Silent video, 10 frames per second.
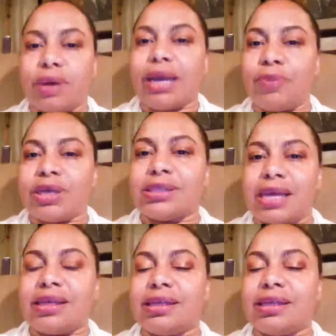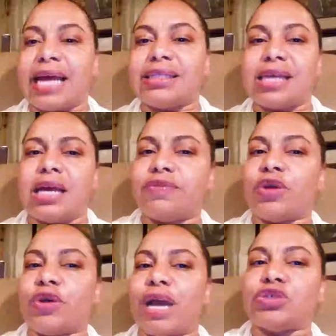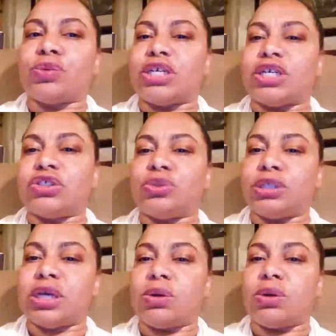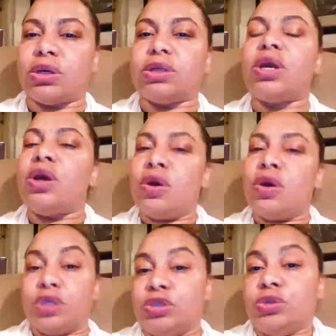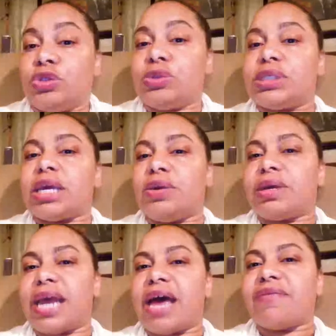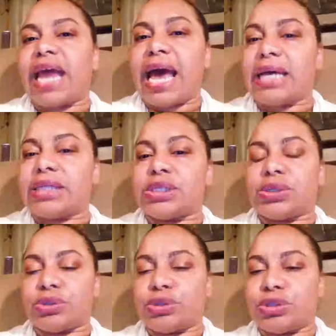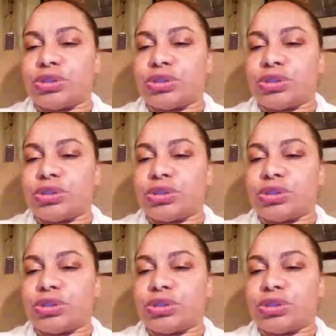Because I think that's kind of the graduation to adulthood when you do say you can have an asset or two.